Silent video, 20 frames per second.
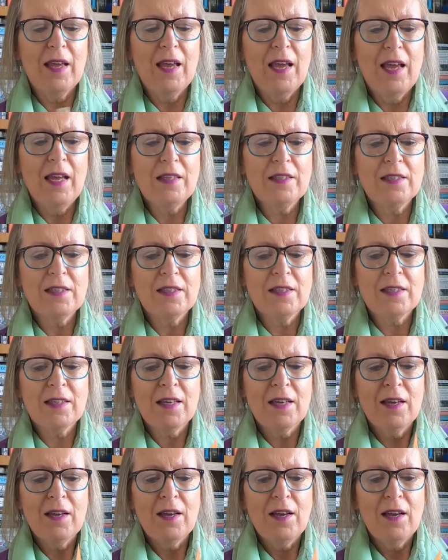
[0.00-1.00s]

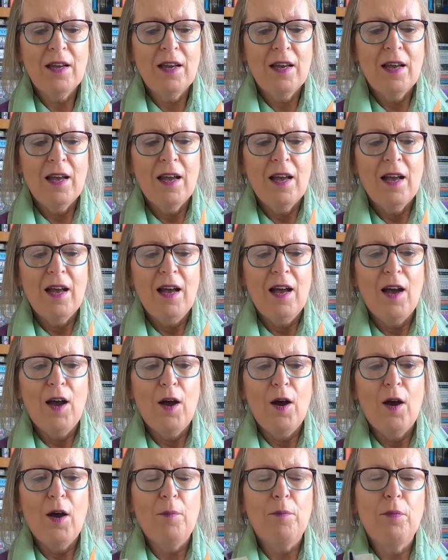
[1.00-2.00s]
It's
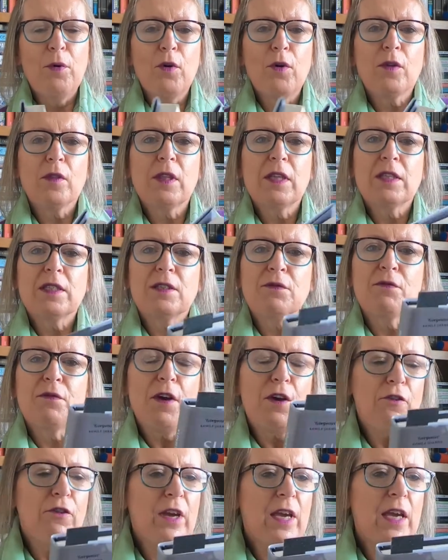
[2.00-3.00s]
a book that's
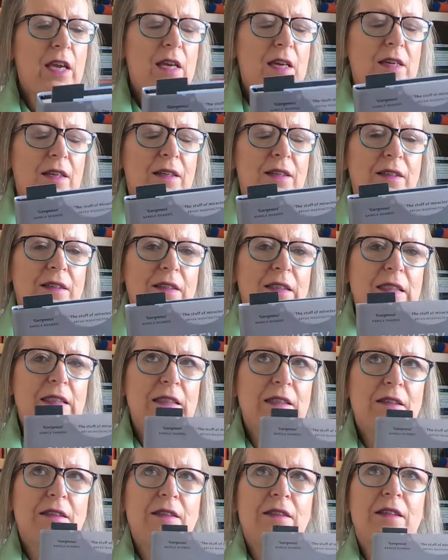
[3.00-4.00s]
very,
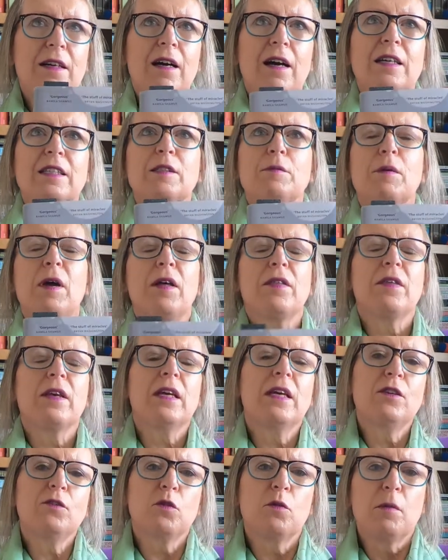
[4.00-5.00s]
I
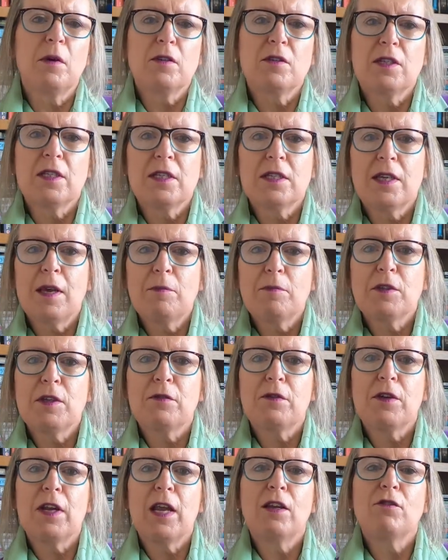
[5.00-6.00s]
think it's almost
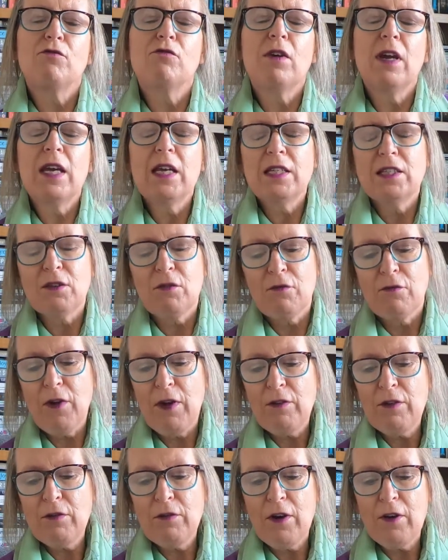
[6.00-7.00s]
deceptive. It reads
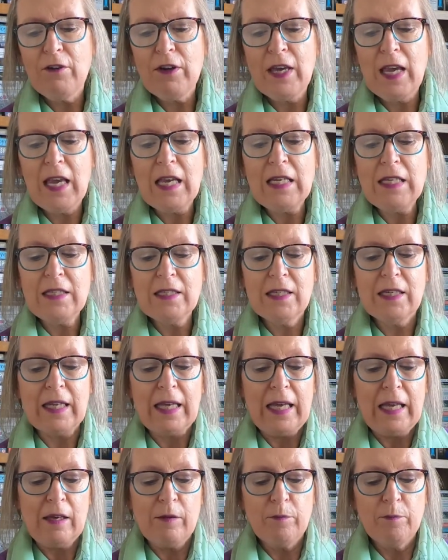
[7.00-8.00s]
very, very
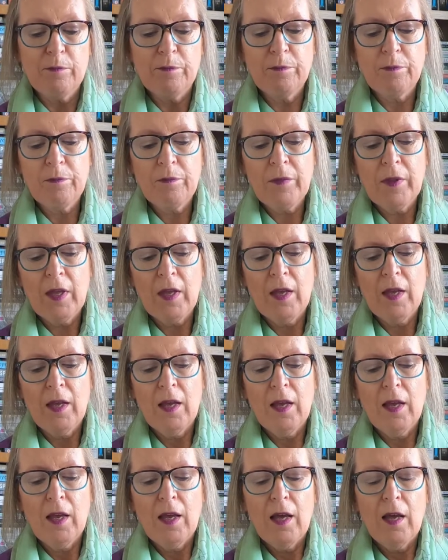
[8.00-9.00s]
easily,
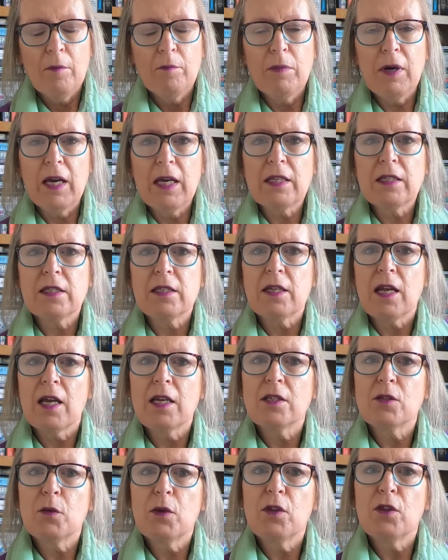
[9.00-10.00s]
but it
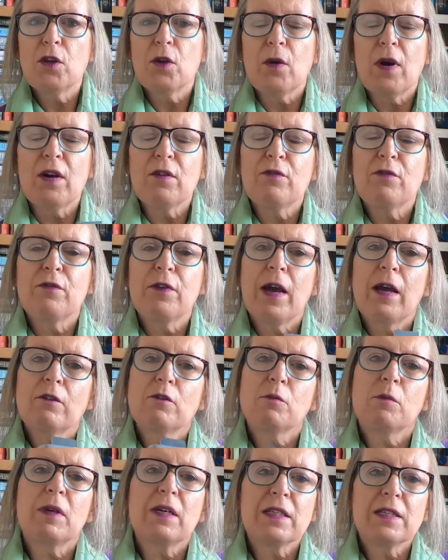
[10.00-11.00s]
stays with you. I
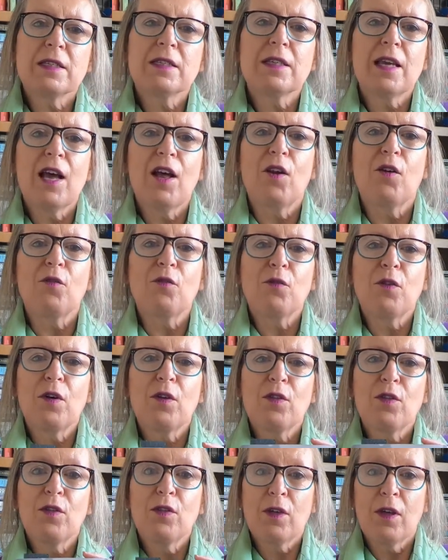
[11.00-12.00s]
found myself
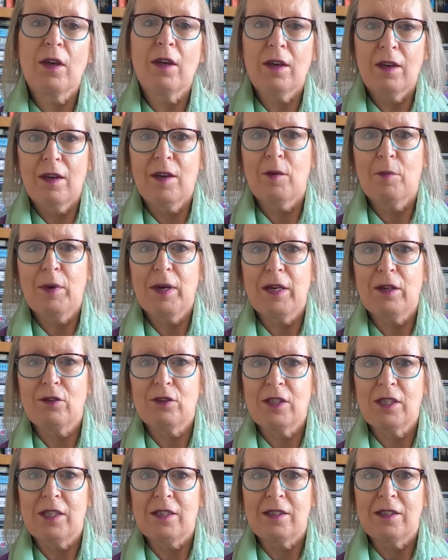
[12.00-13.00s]
thinking
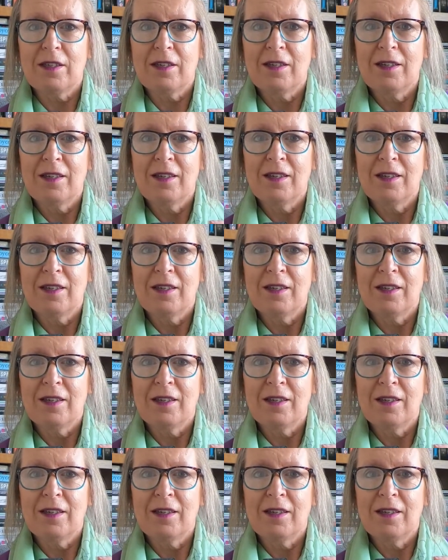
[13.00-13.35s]
about it,